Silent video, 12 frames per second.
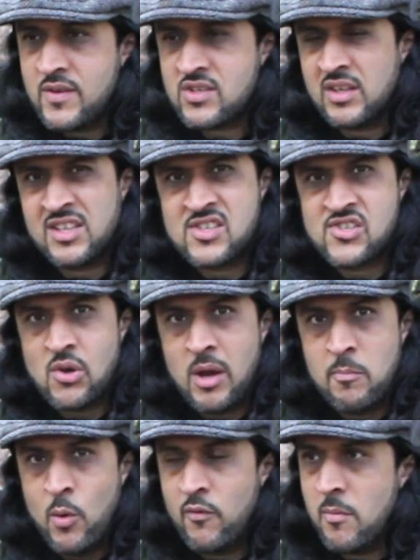is kind of
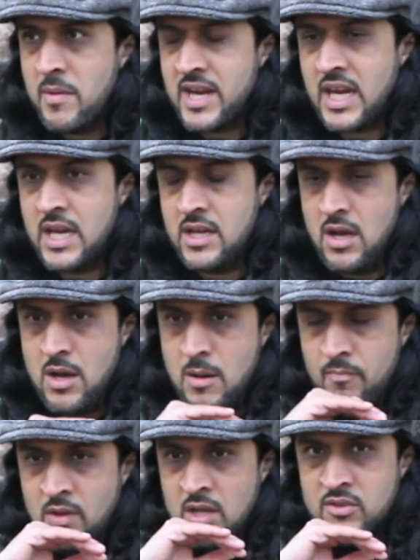designed more for making
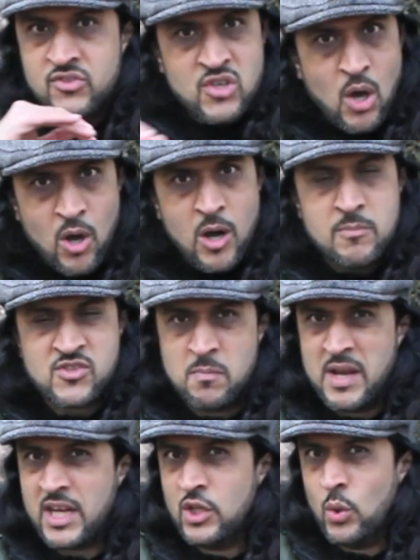tarps,
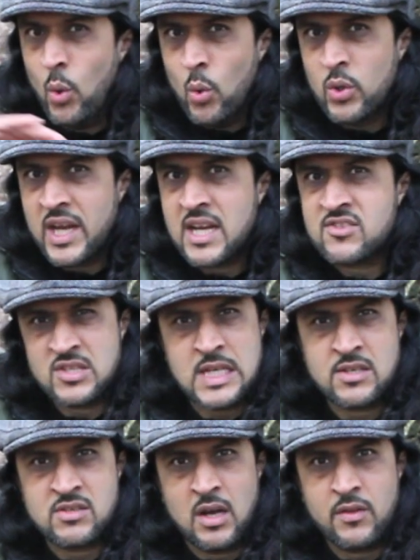making awnings,
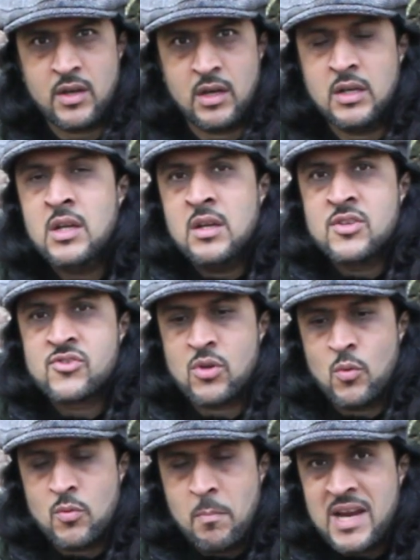things like that.
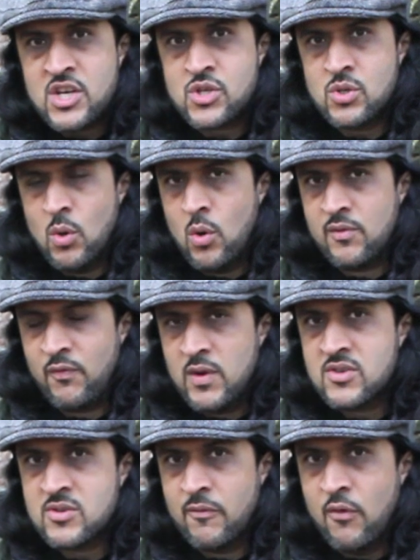So make sure,
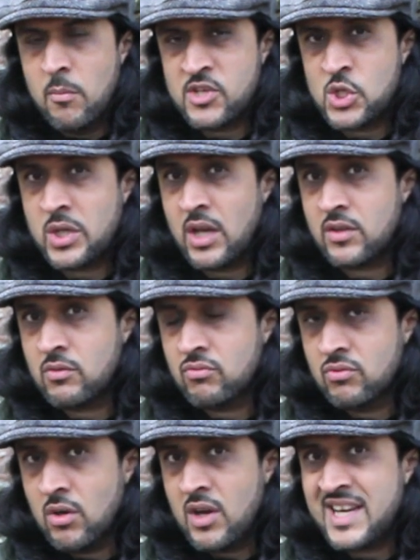first and foremost, you get the
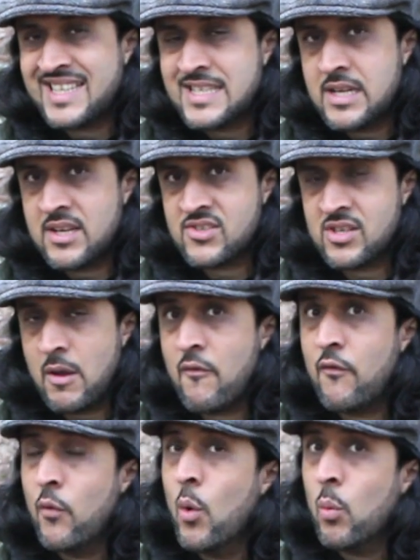right GSM
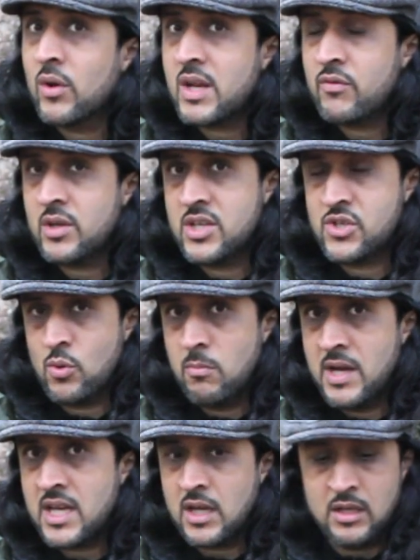for whatever it is you're
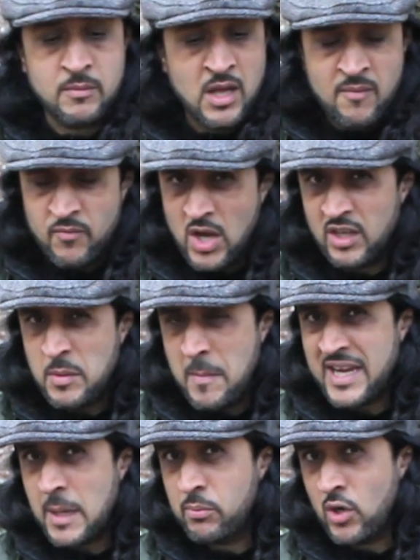making. I'm going to be
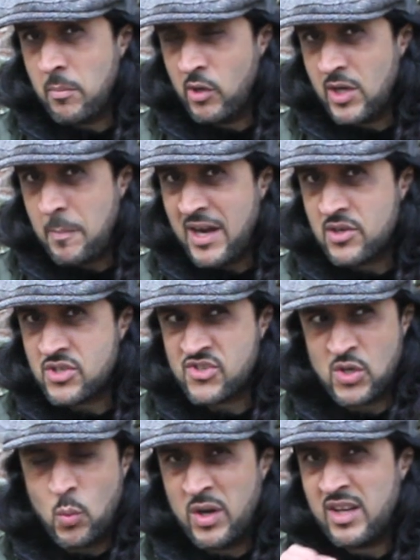making primarily pouches,
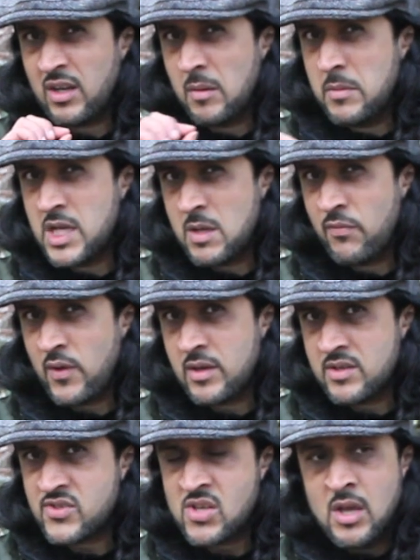so I want like a medium
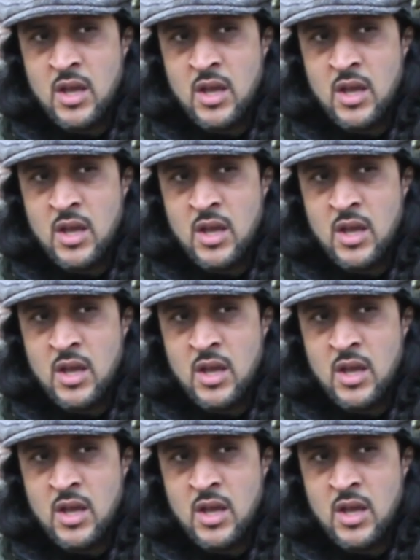thickness.